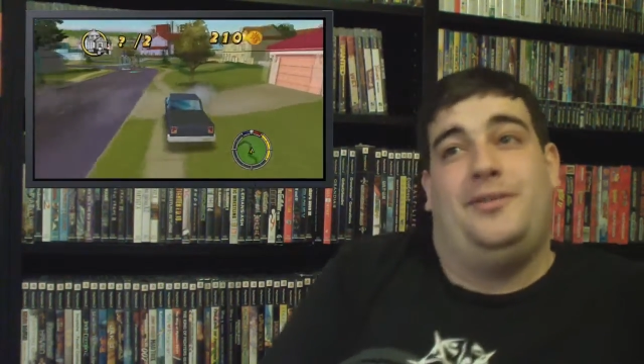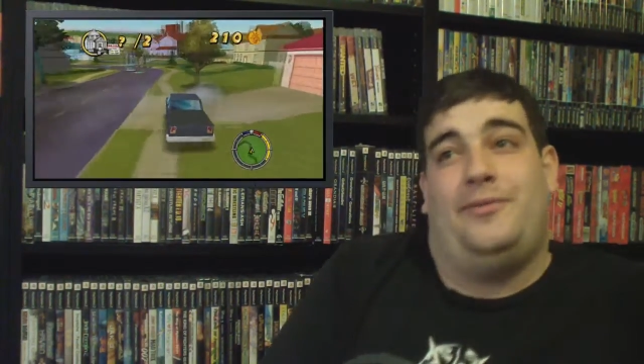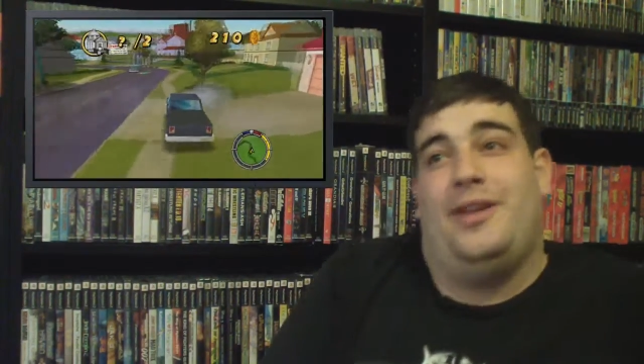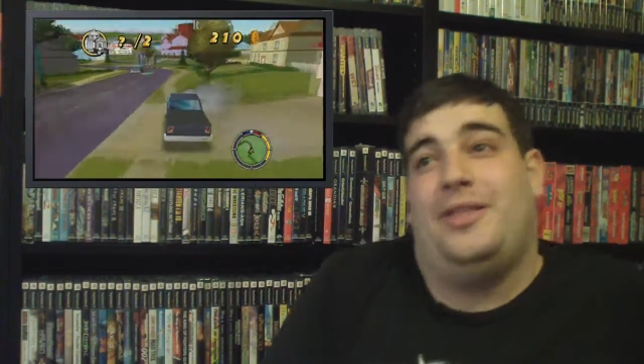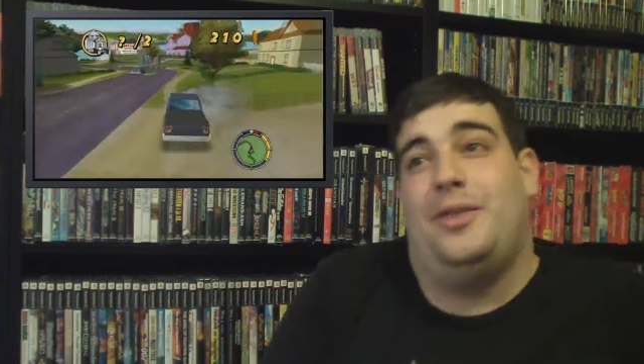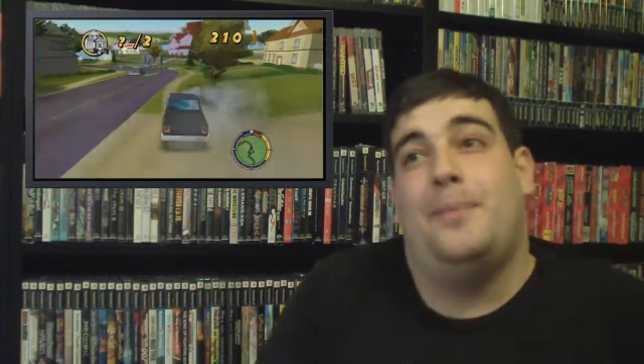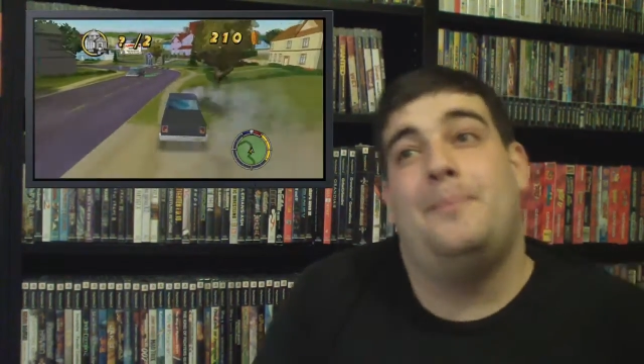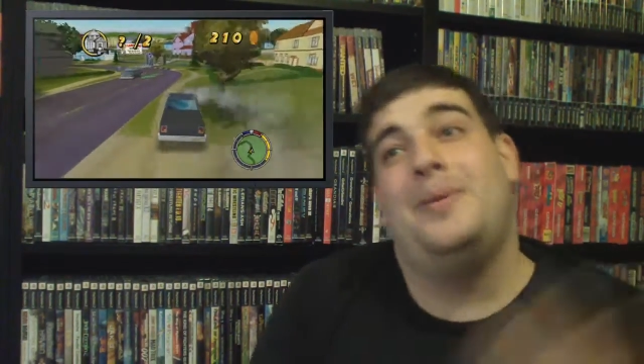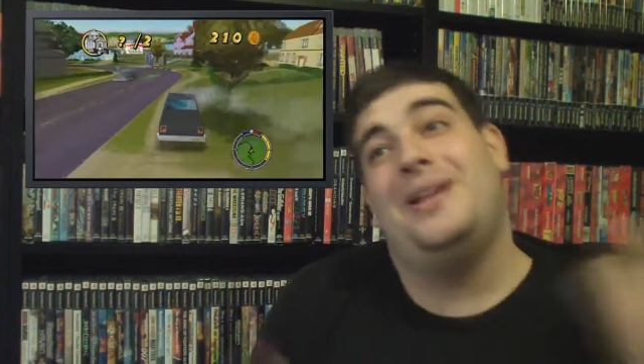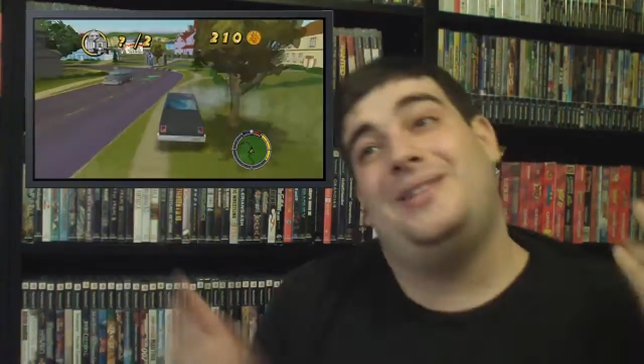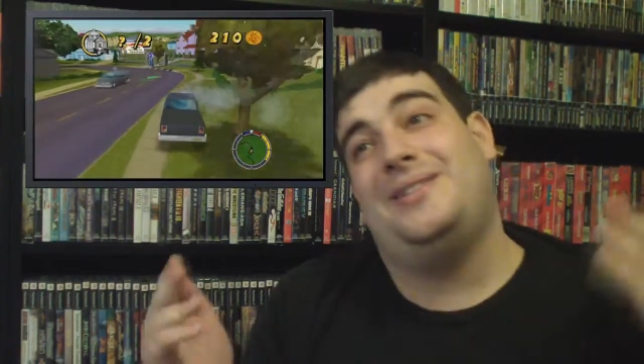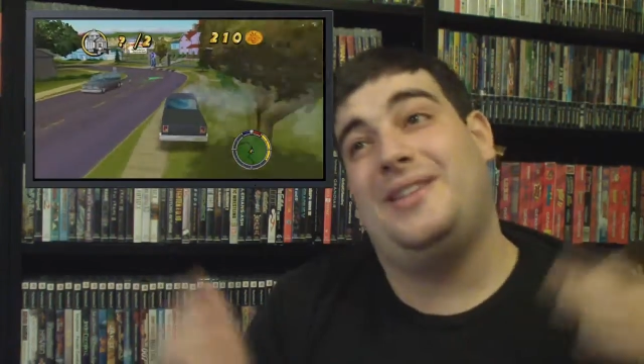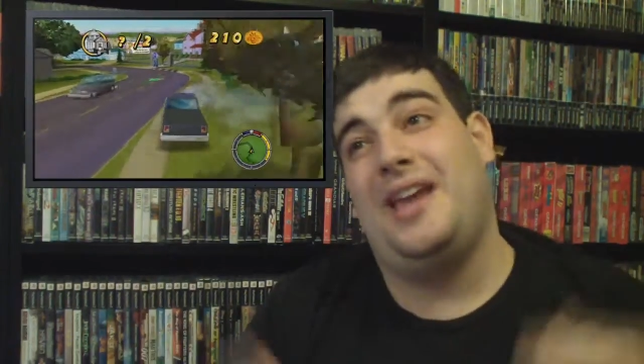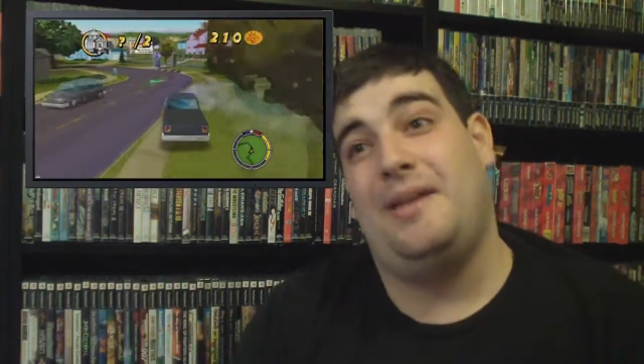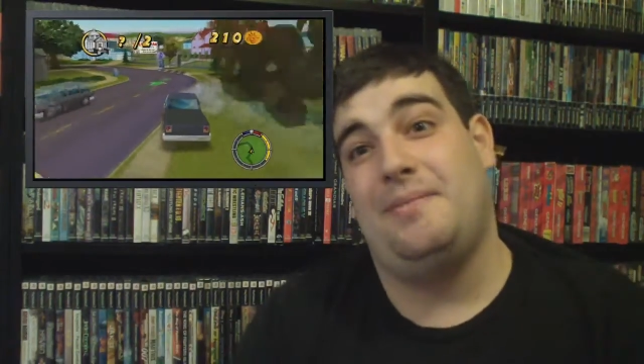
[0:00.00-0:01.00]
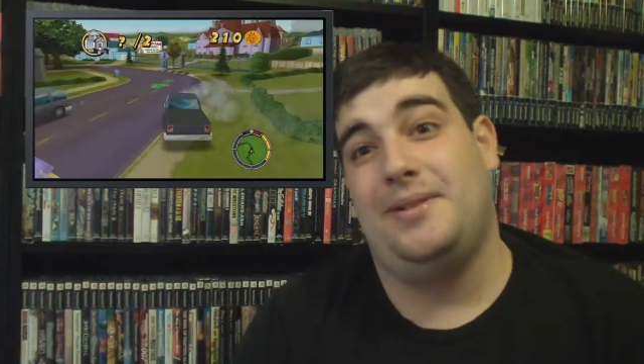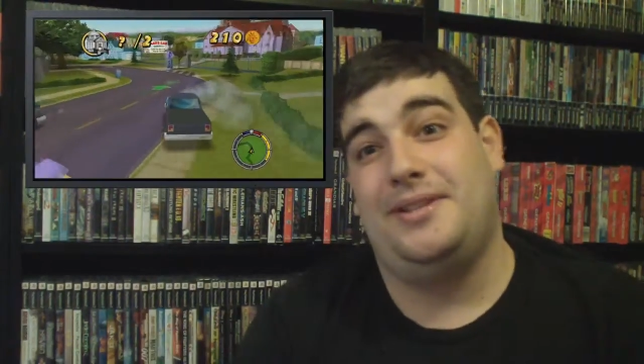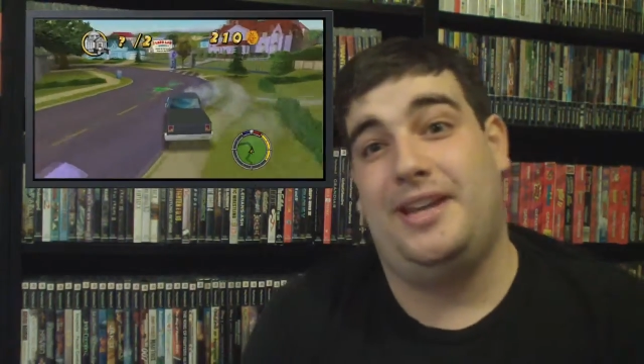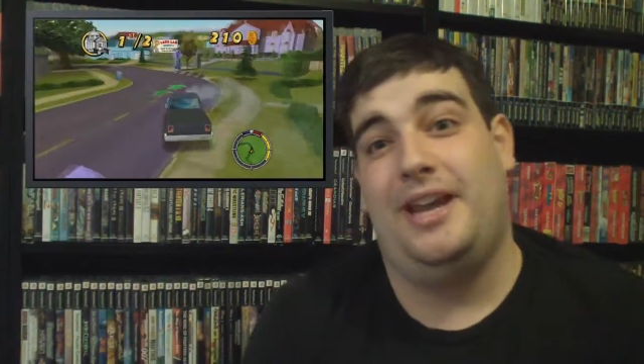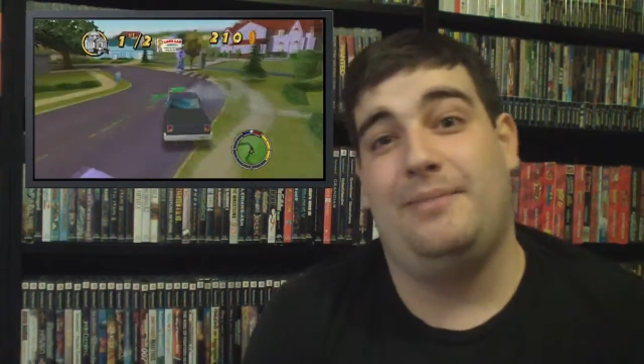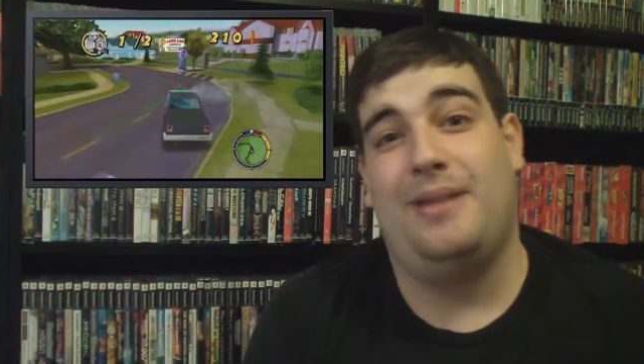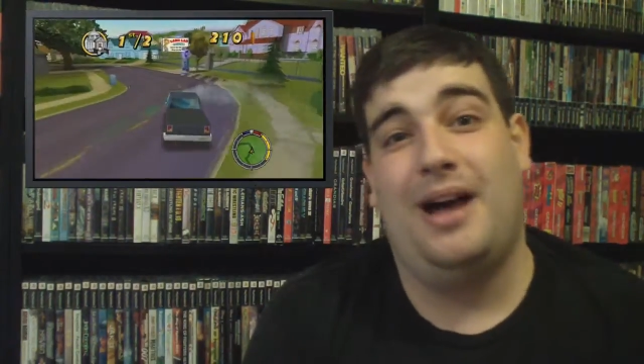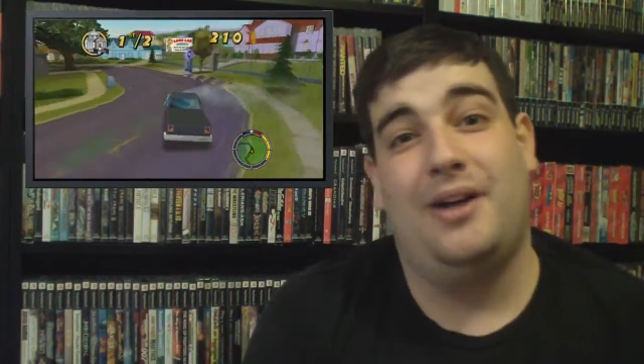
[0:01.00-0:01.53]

if not the best game that came